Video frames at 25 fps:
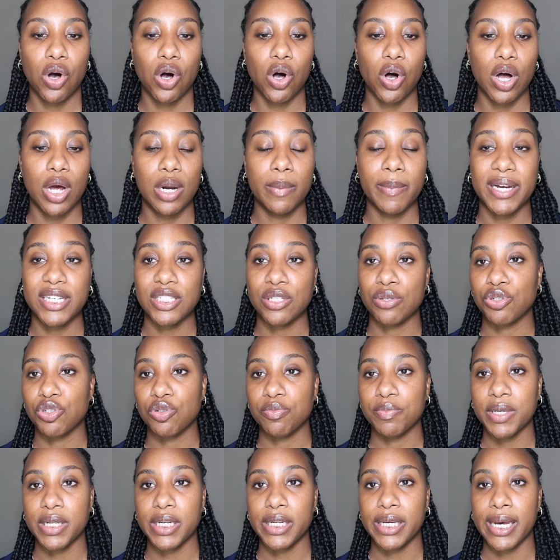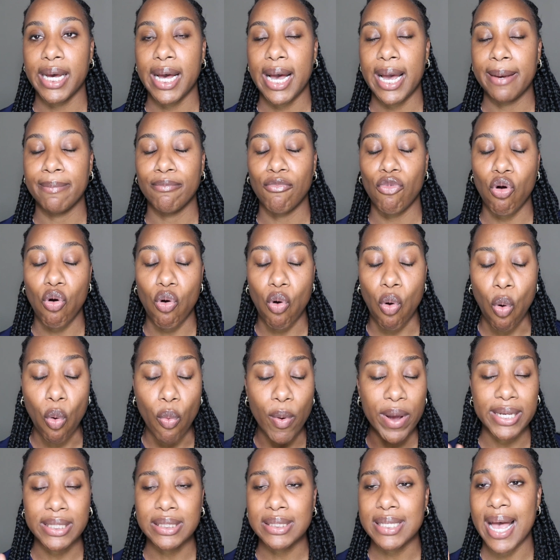on my social media. I'm
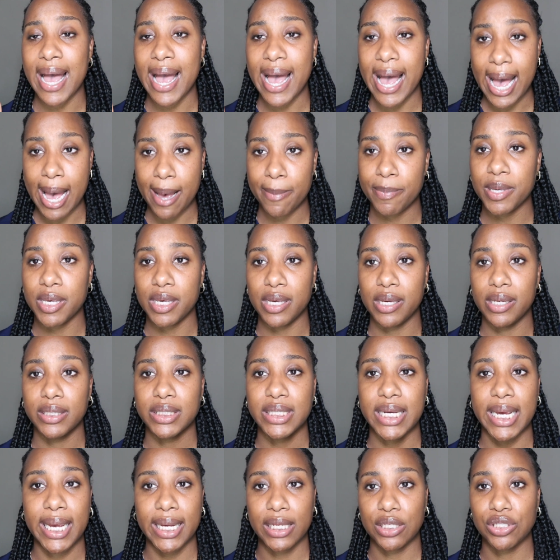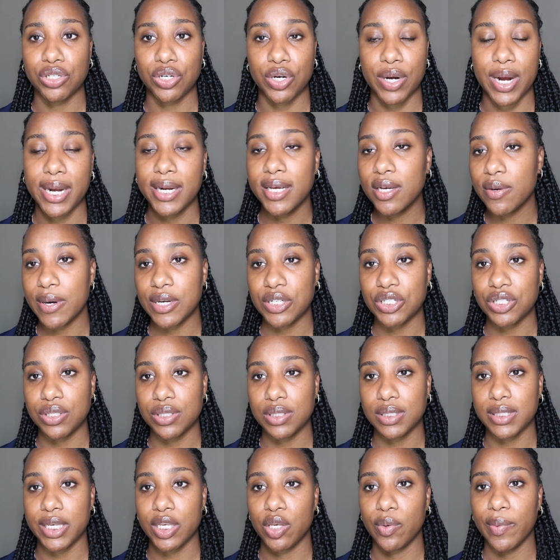always happy to answer any
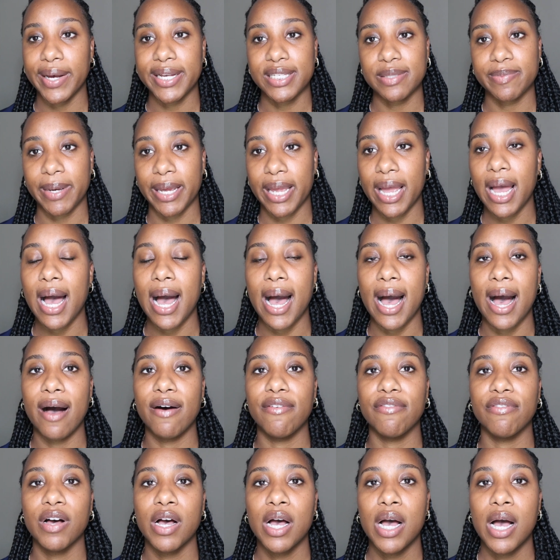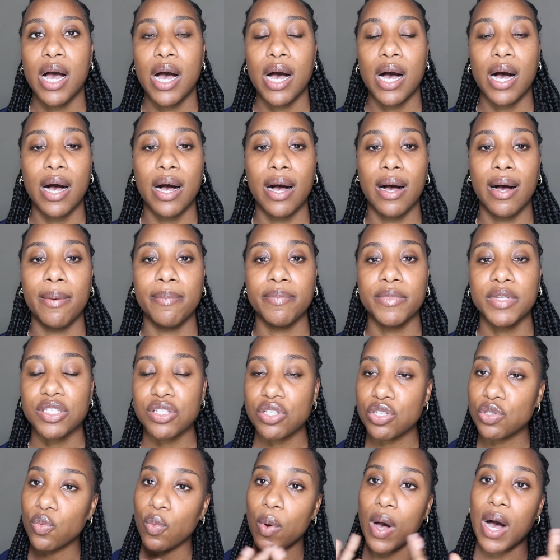questions that you guys might have. Um,
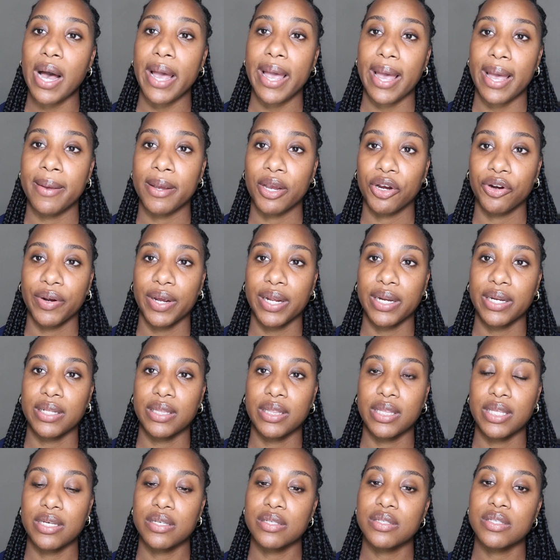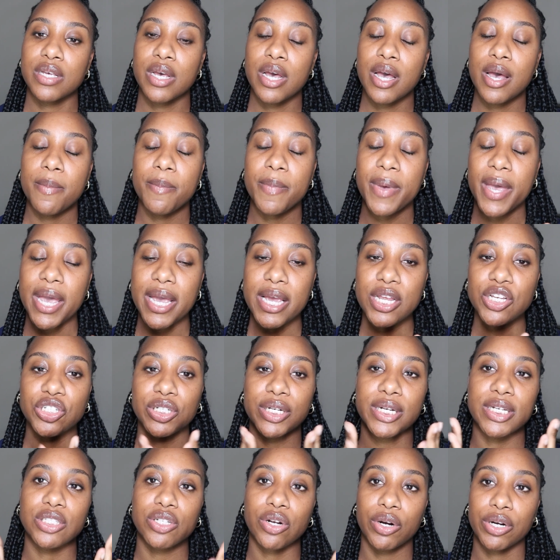this is why I created this page
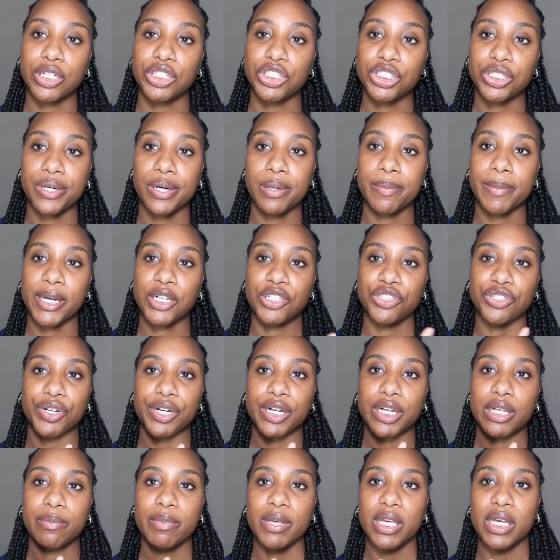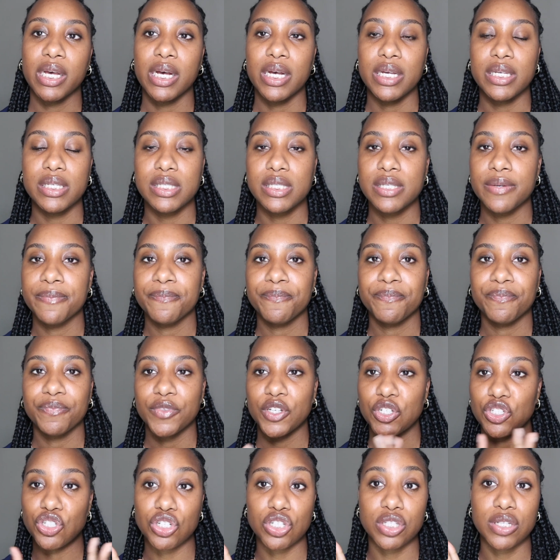and I started sharing my journey because
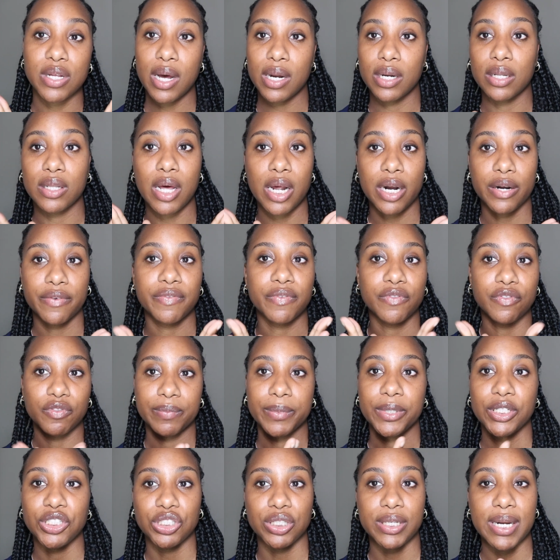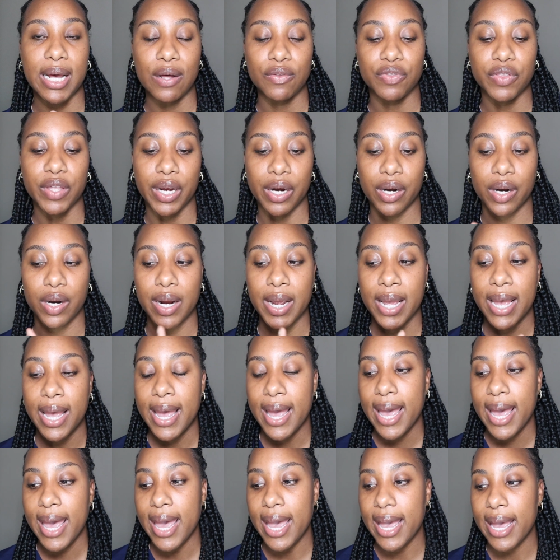there's just not a lot of information out there.
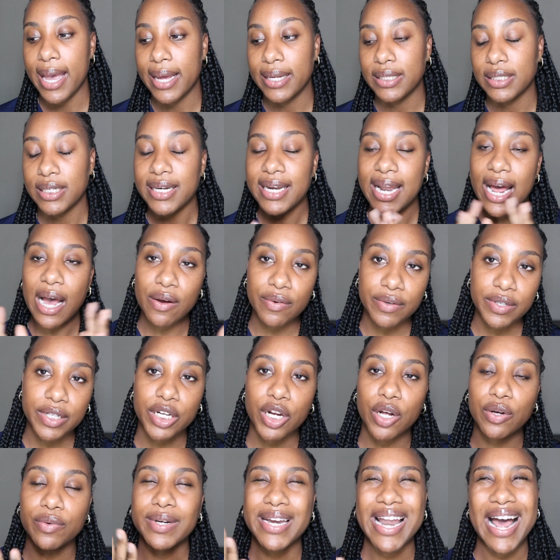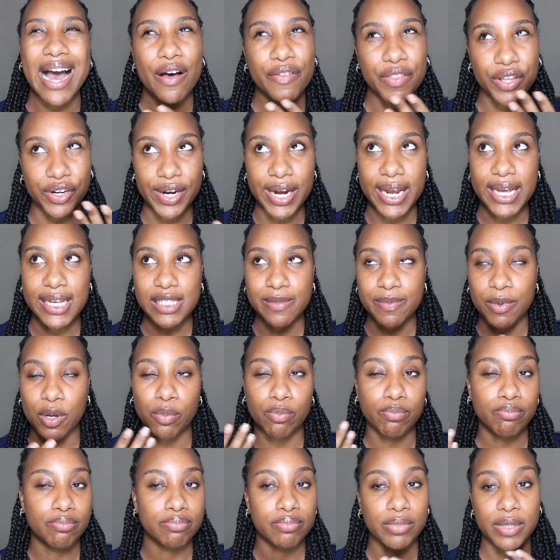And now, you know, now there is,
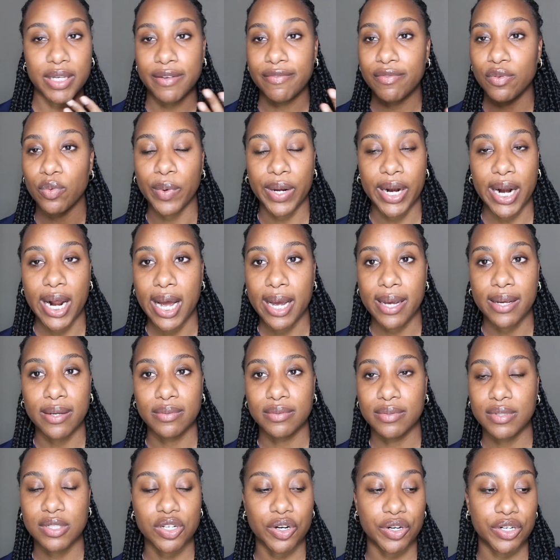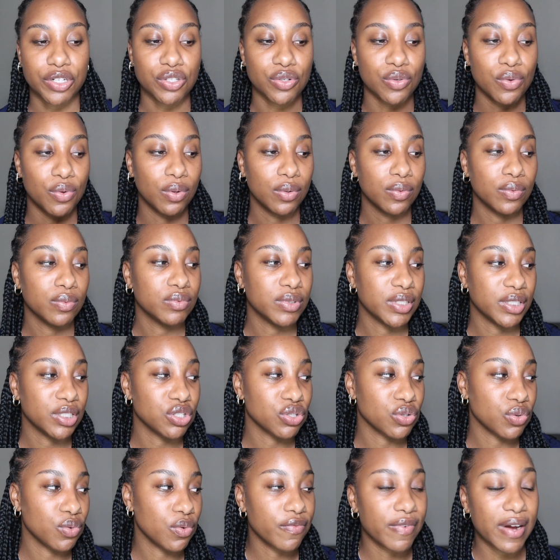but even when I started school, did
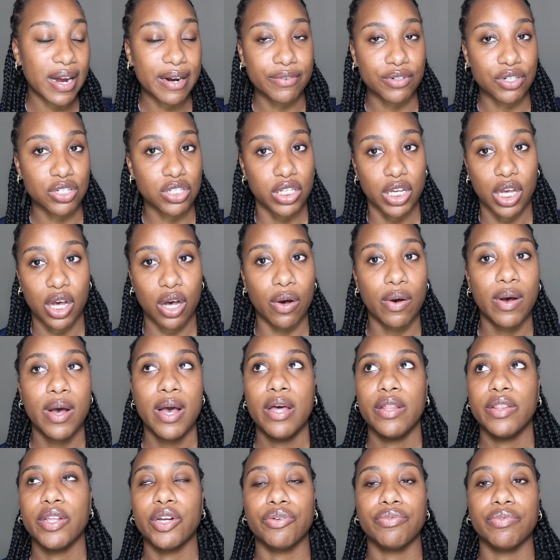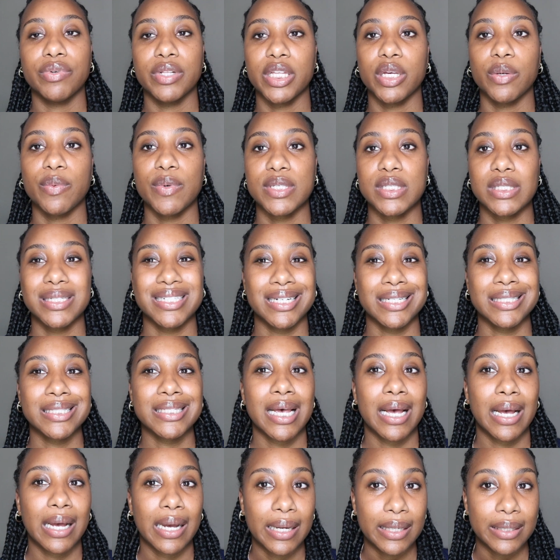school five years ago, there really wasn't a
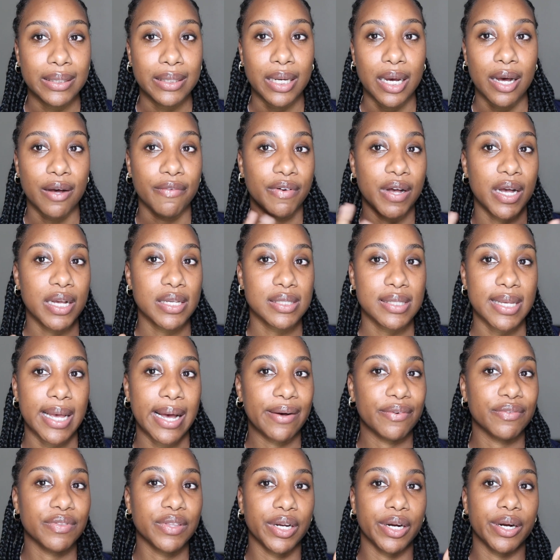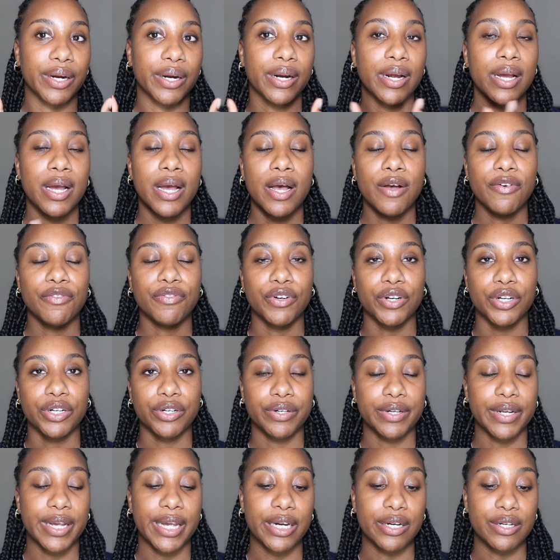ton of us out there for
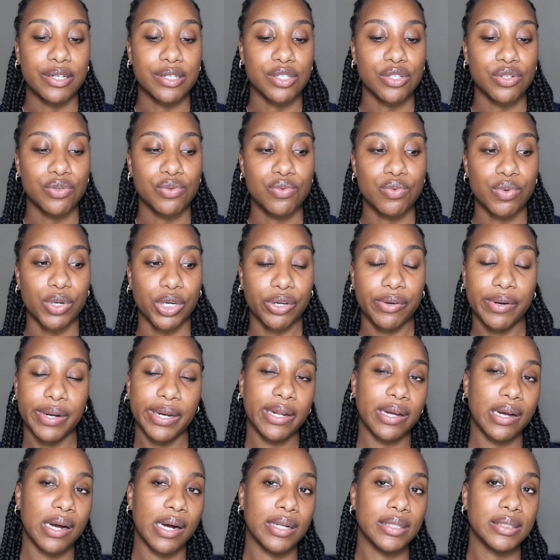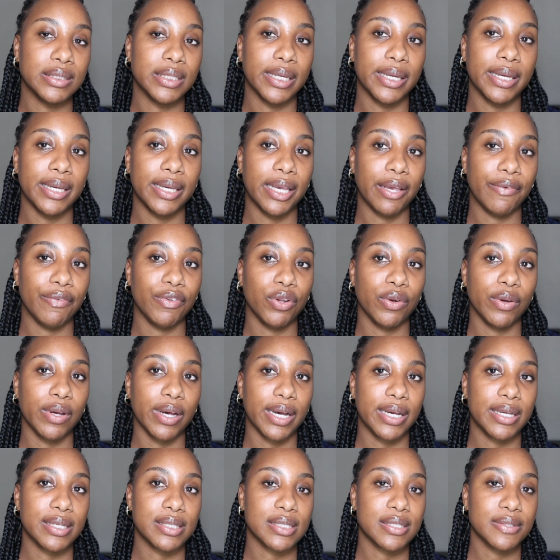creators who were creating content and giving you
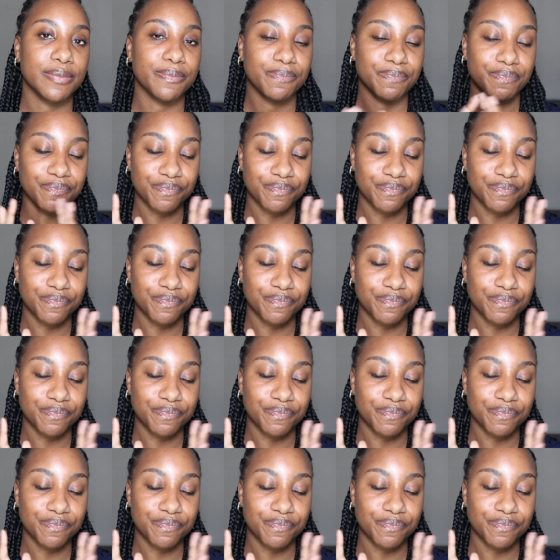guys